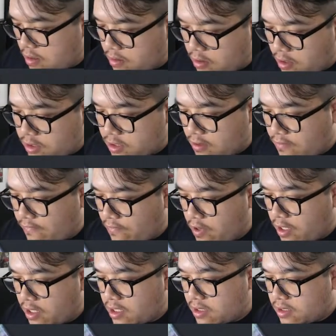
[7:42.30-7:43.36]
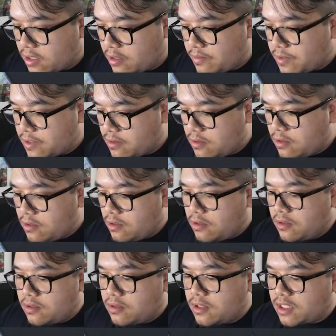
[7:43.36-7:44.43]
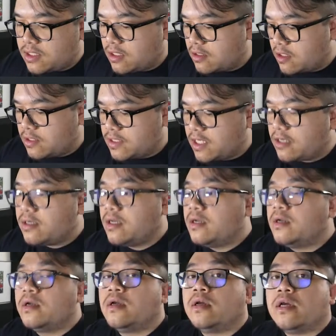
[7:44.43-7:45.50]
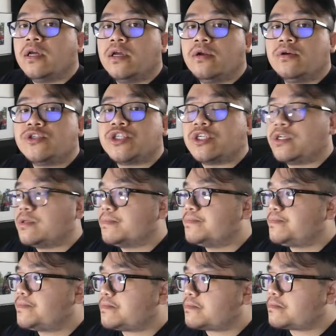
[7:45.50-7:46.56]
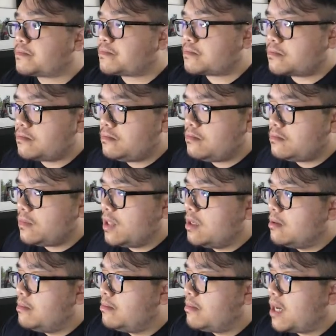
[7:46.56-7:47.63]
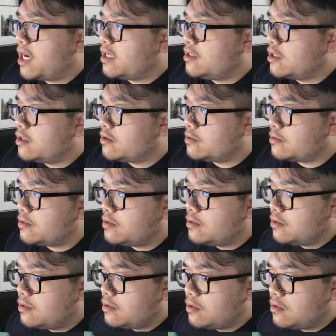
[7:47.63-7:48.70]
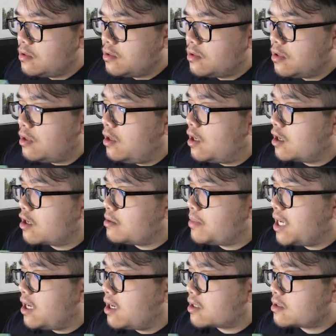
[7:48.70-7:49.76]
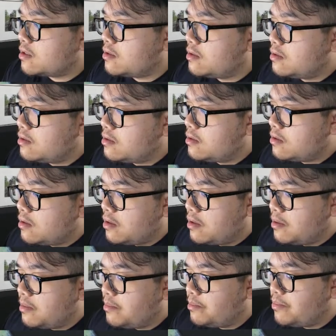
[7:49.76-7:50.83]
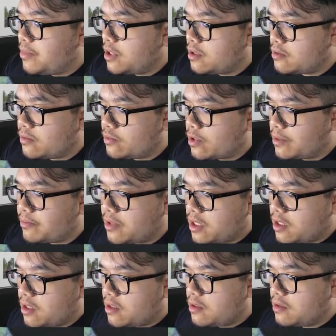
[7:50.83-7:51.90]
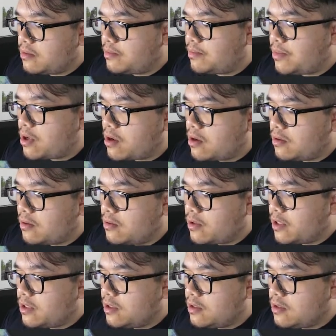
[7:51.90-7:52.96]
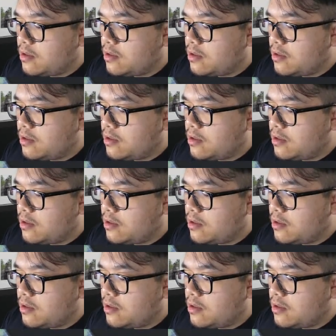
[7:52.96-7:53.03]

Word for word: code card is a little frayed at the tips. That's not a good sign. Energy. Milo. Arbok. wet Bade. Purrloin.